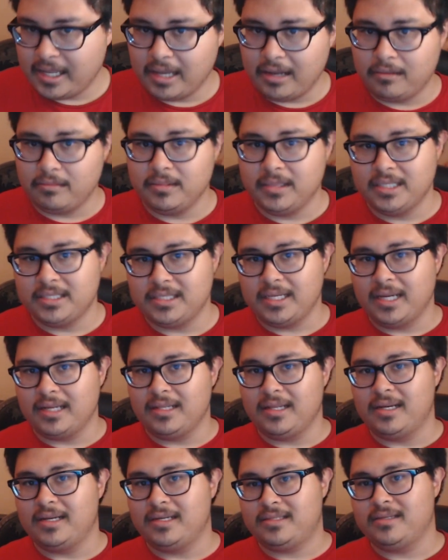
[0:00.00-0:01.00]
Now, it's
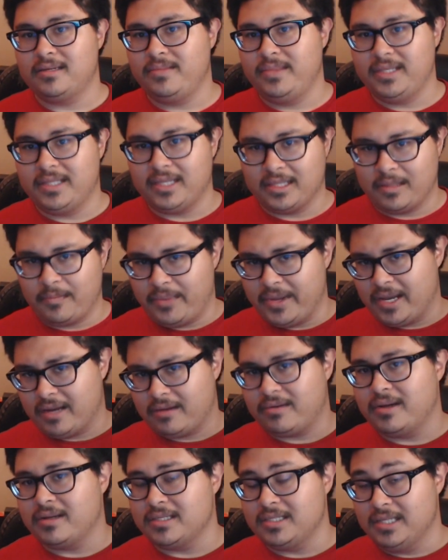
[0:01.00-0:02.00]
not lost on me that the
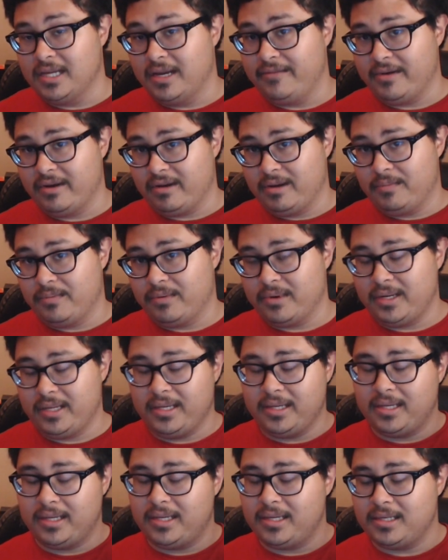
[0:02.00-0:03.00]
background's not very
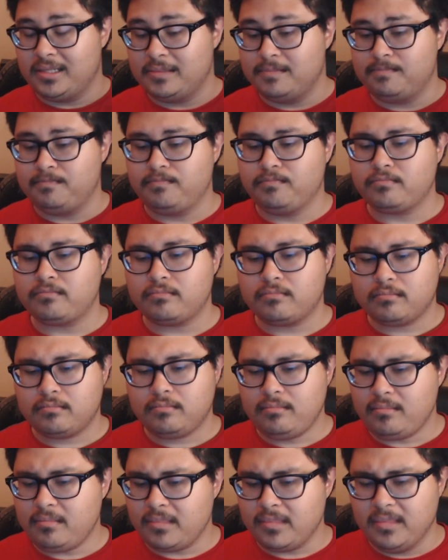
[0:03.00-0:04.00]
pretty, and
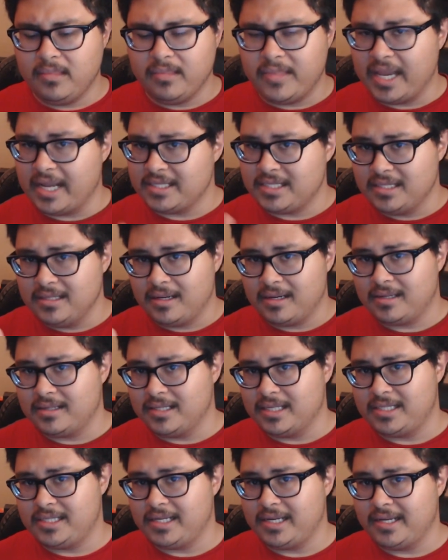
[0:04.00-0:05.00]
that's not
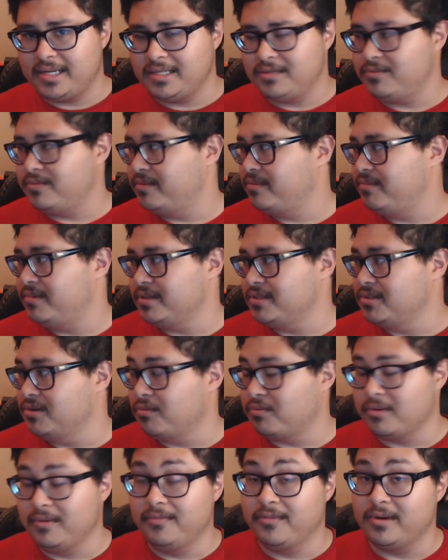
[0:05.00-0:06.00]
going to change. There's
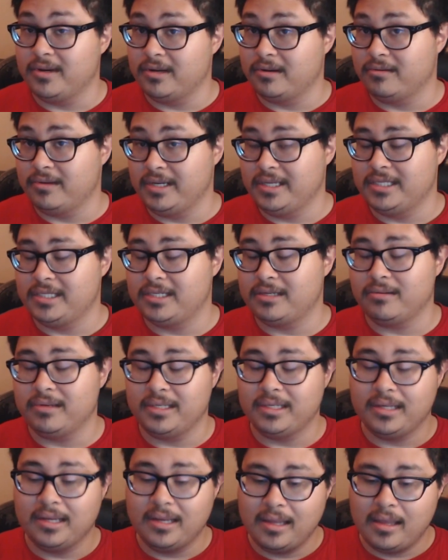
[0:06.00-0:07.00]
no room for a green
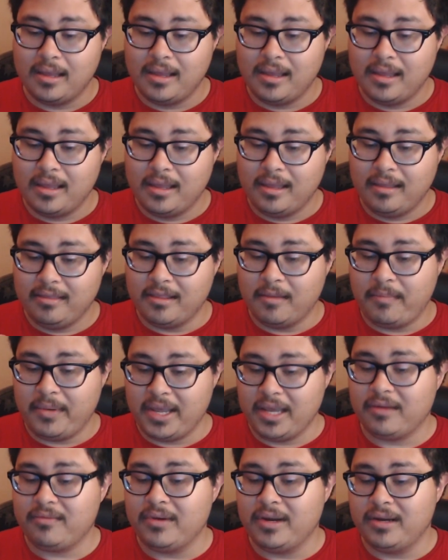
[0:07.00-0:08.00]
screen. The
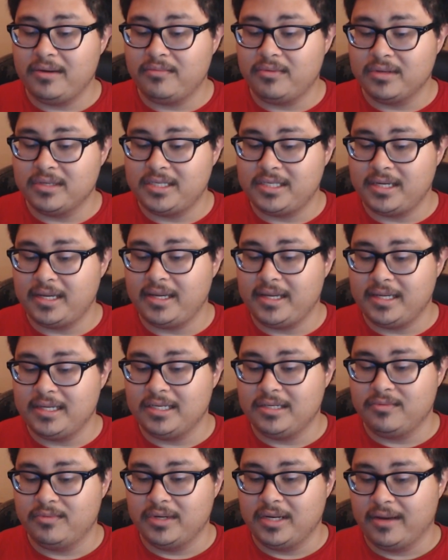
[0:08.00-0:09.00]
background will
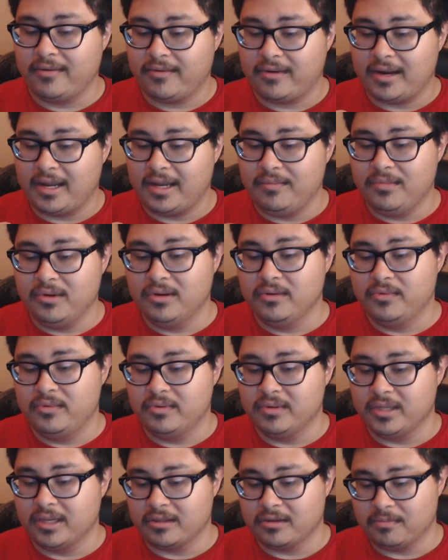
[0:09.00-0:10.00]
change whenever I move
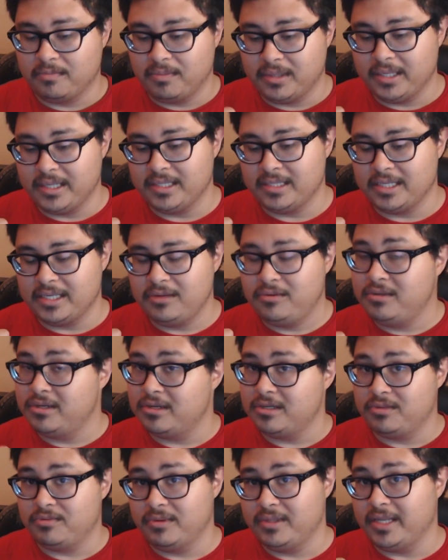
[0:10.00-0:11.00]
to another place, and who
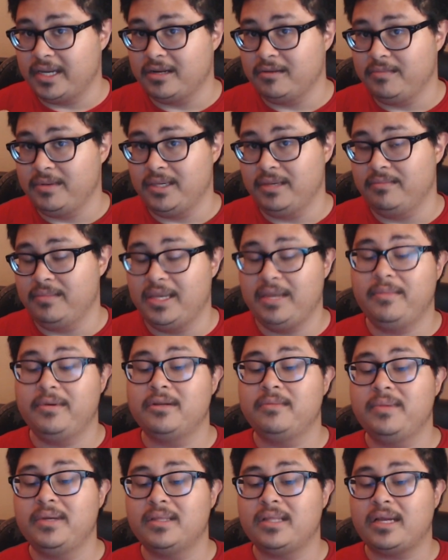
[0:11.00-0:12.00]
knows when that'll be. Maybe
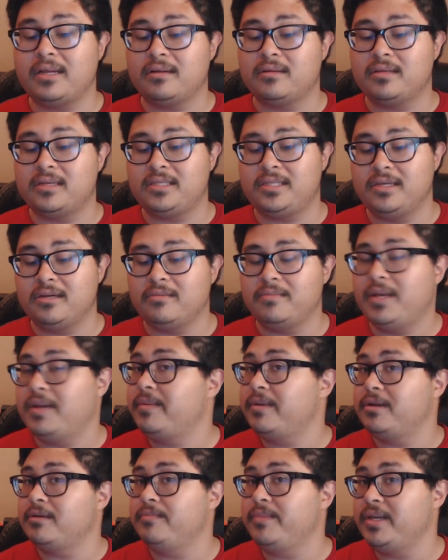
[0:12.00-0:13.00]
it'll be later this year,
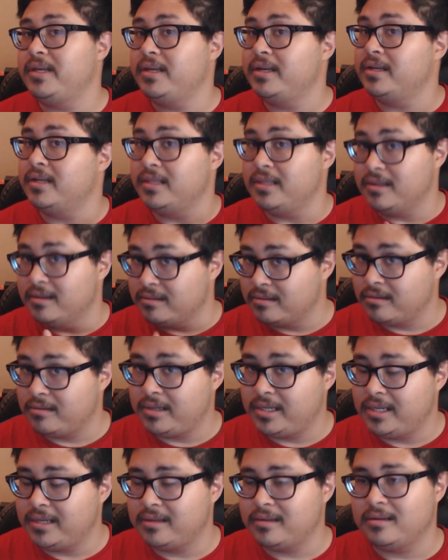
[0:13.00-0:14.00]
maybe it'll be in another
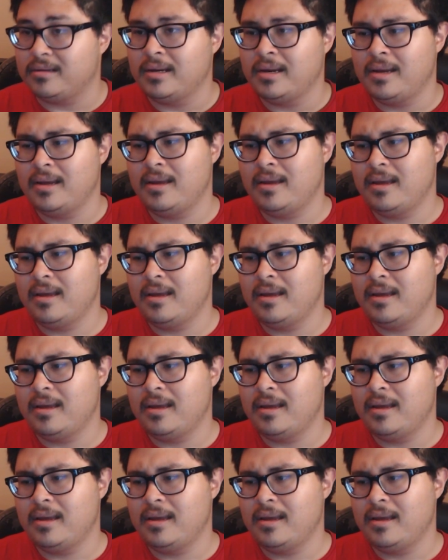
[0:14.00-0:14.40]
year.